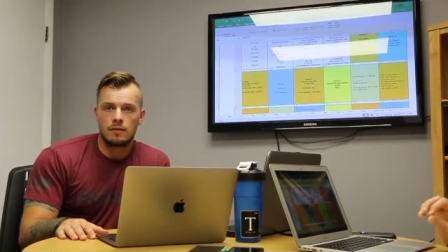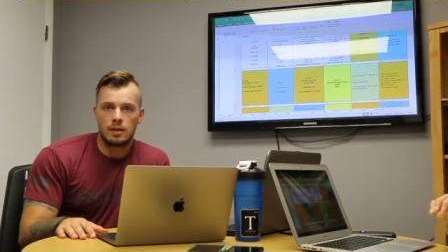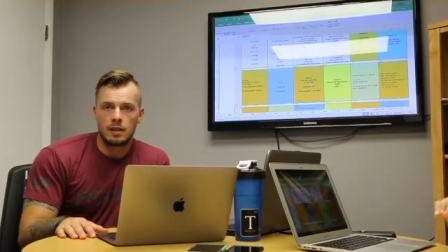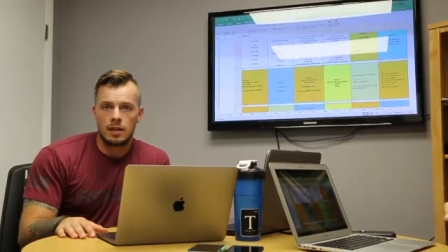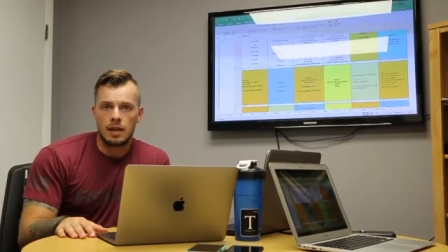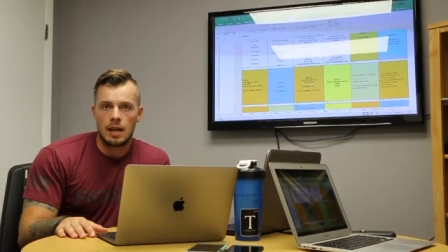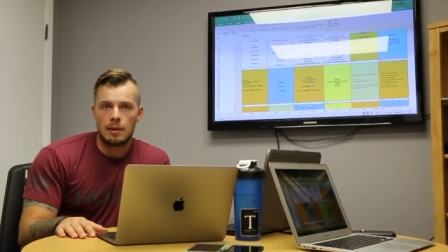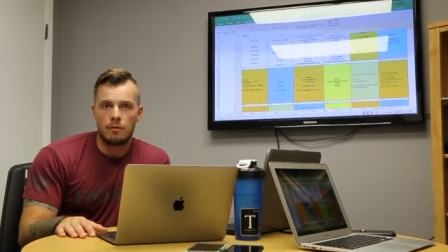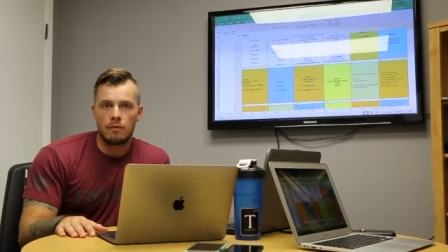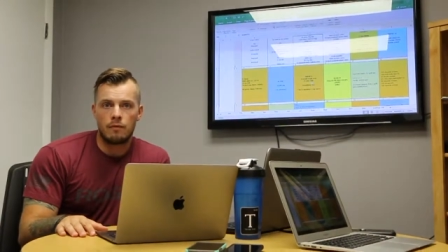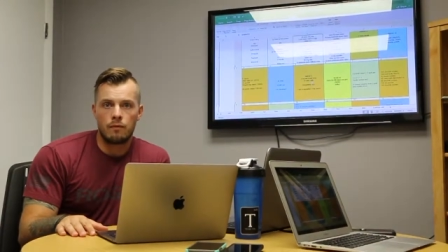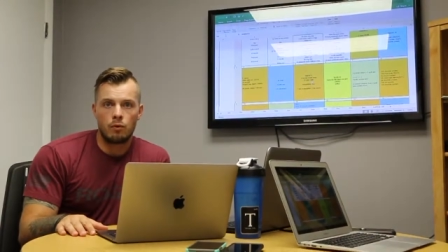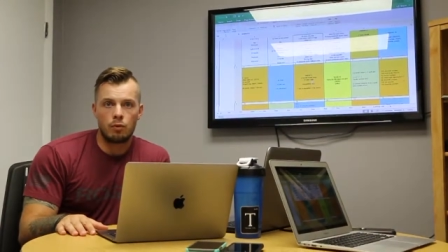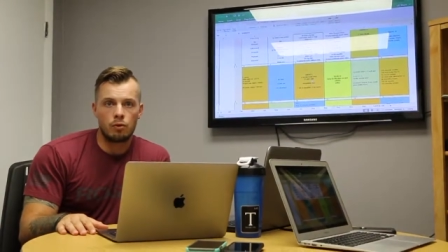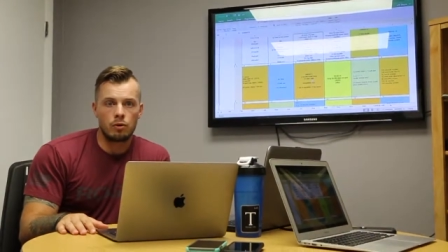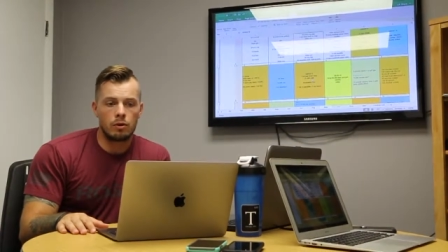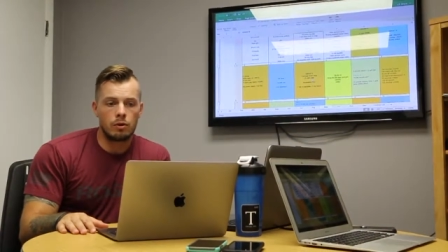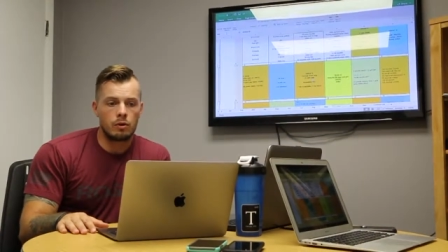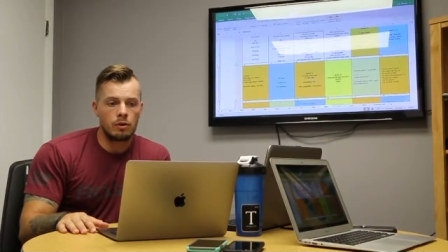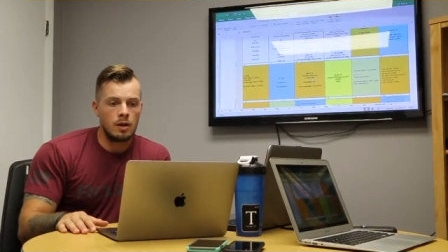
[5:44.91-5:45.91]
and the day
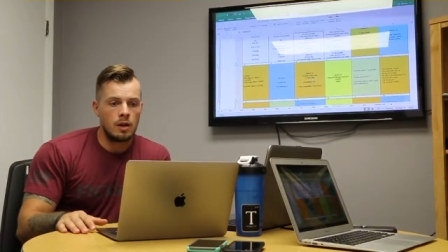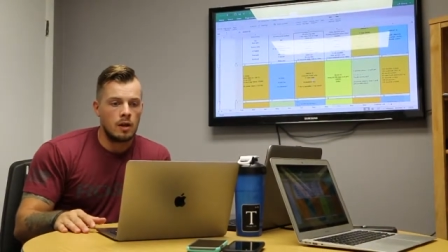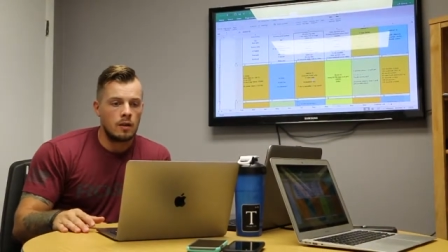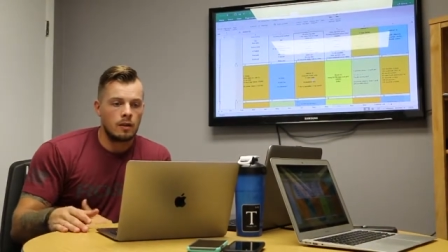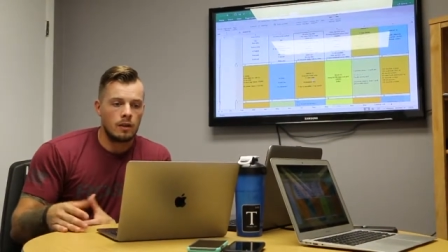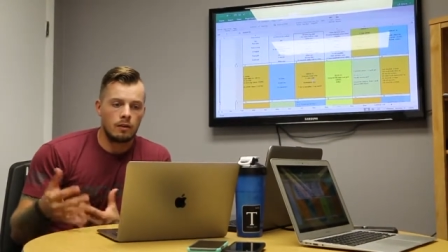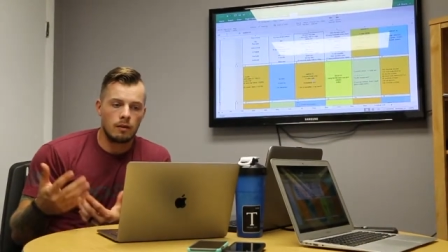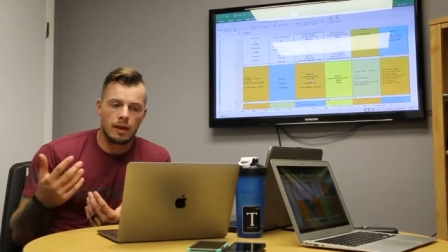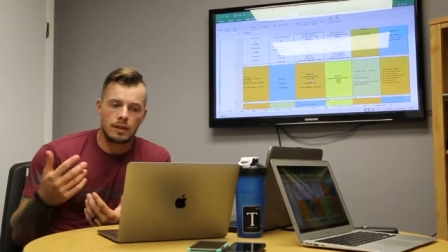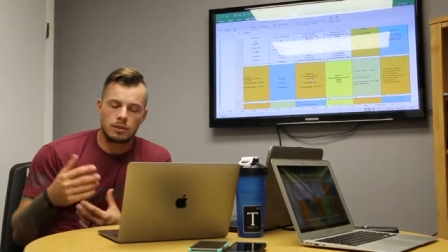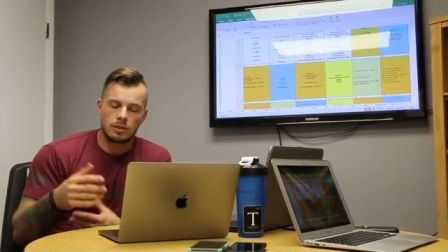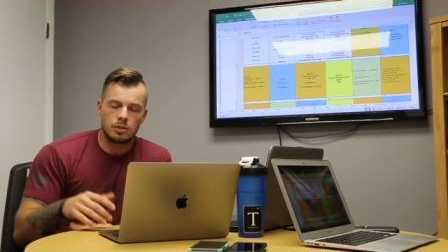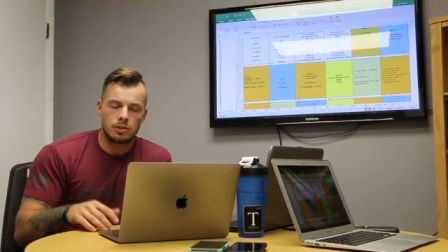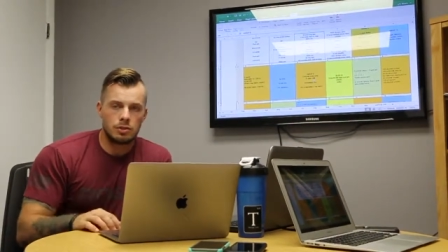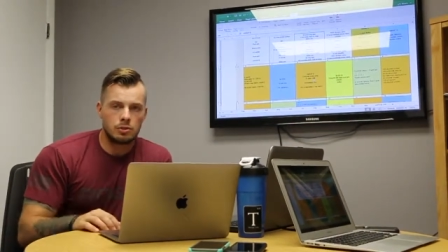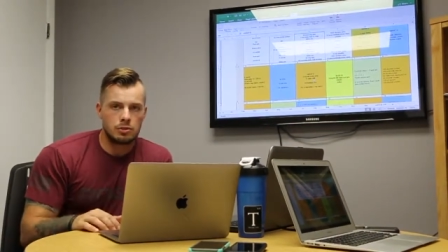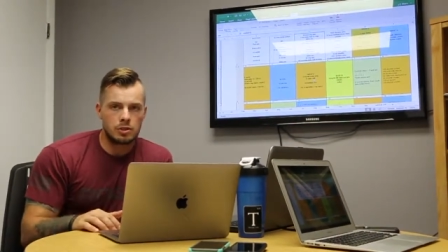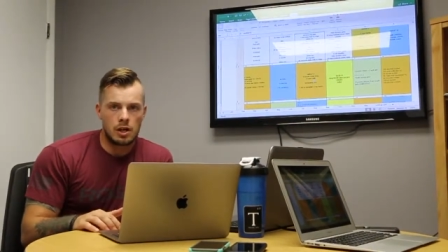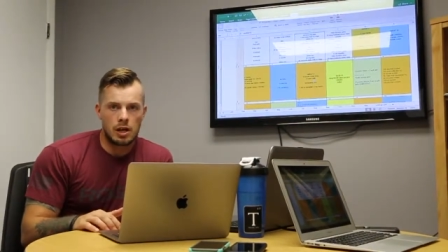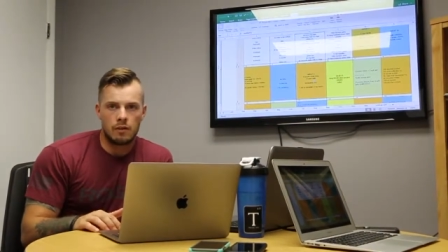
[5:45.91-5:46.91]
before the legs are too
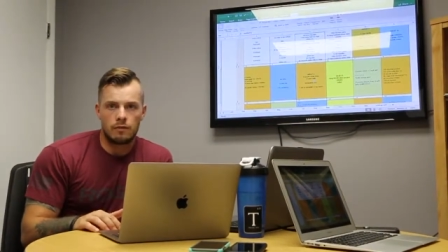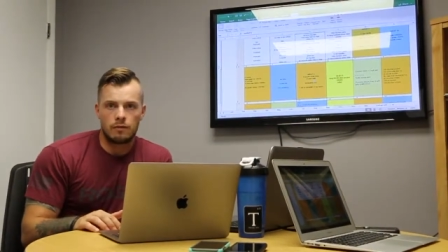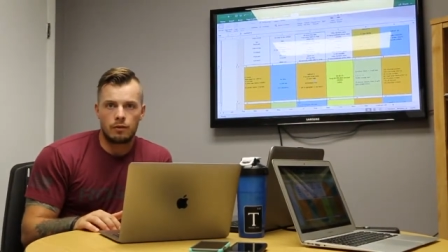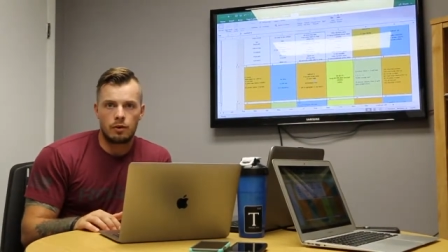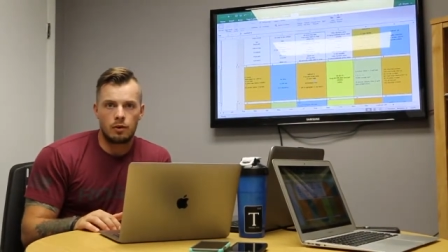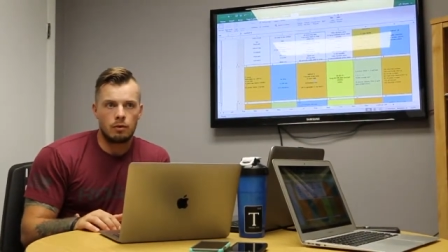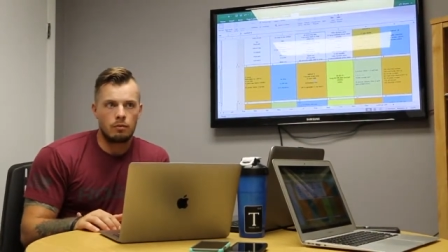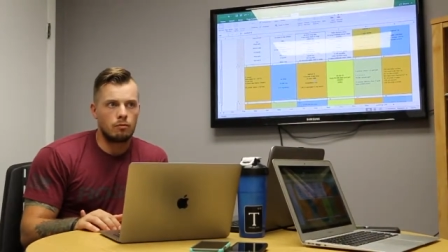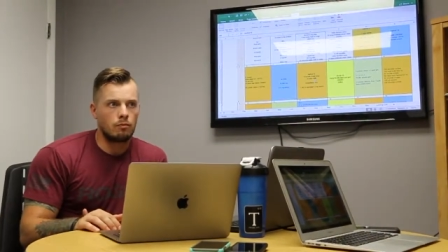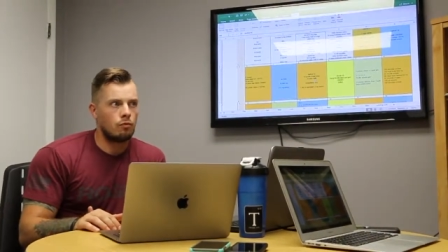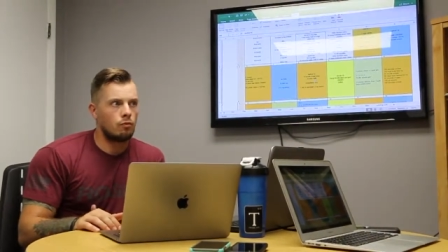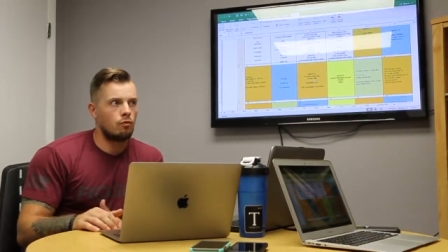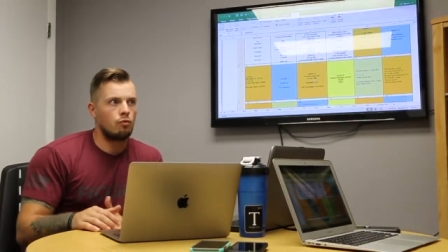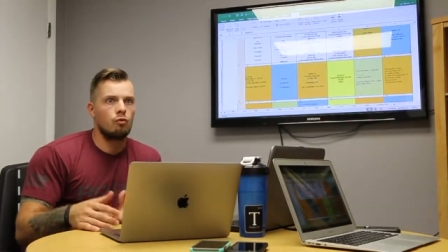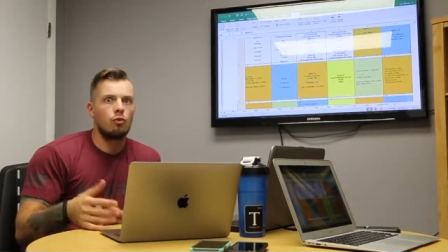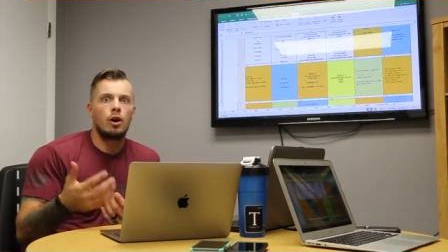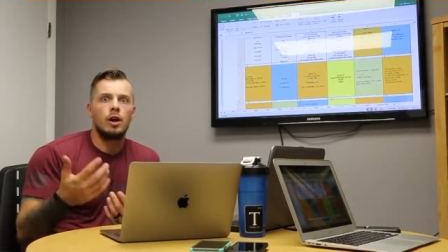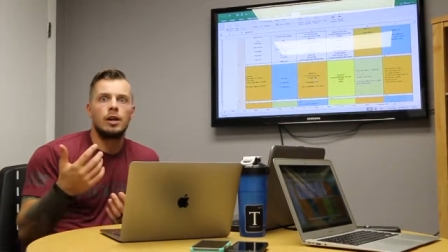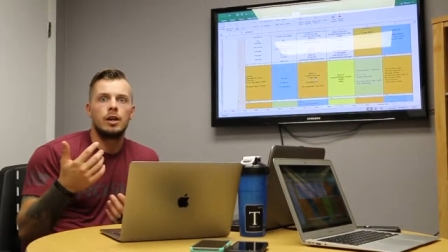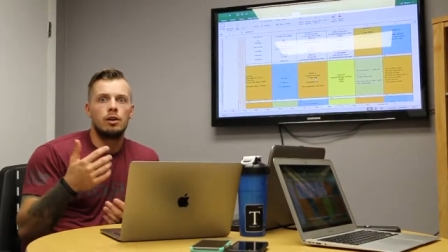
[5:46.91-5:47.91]
shot from
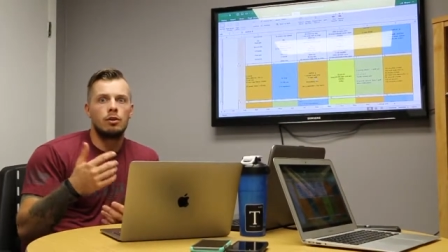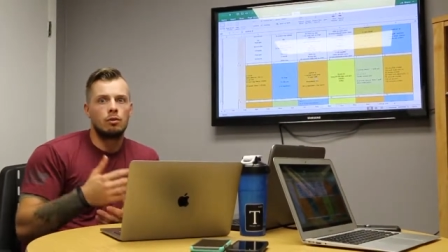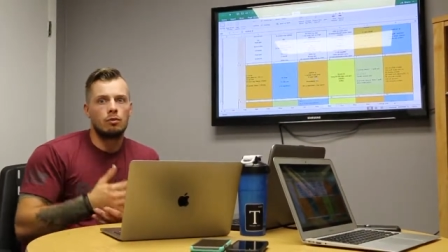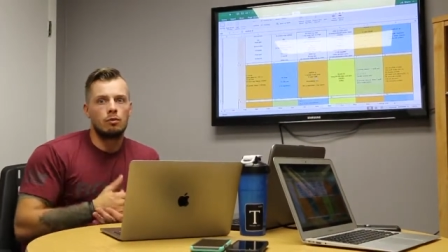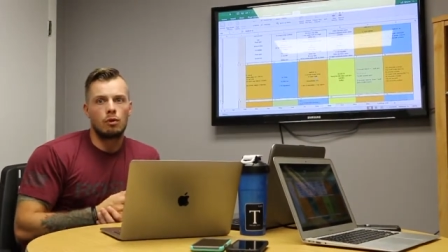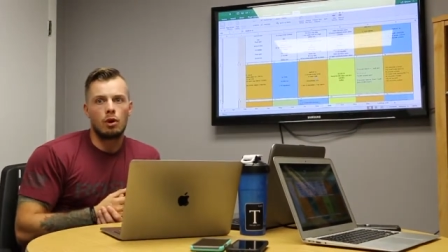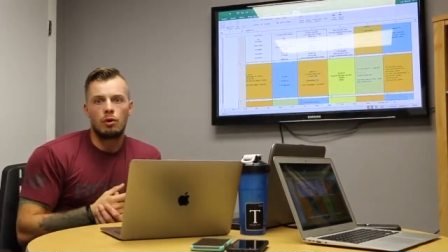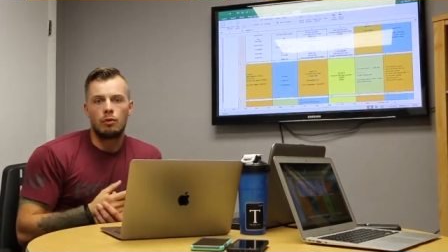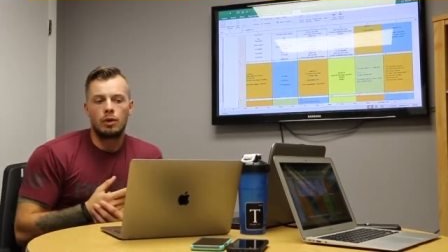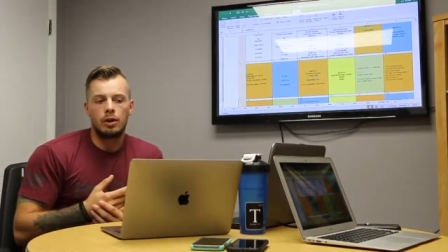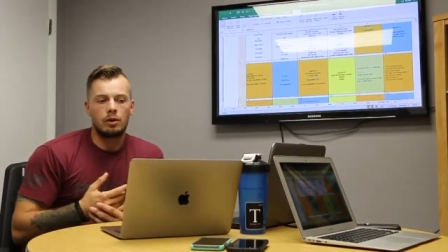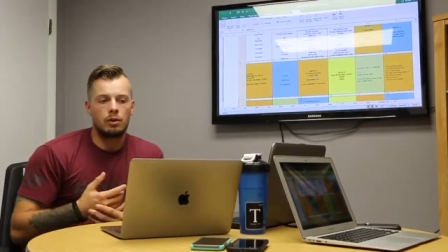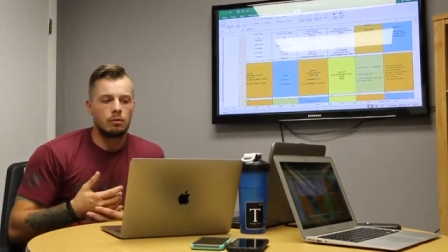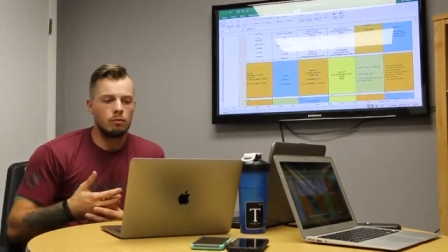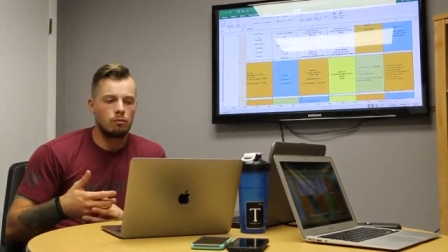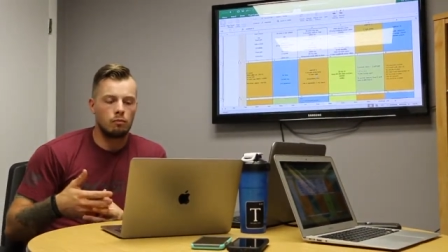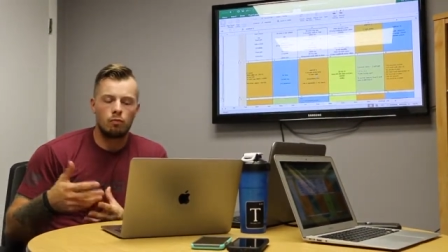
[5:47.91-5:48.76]
running or rowing or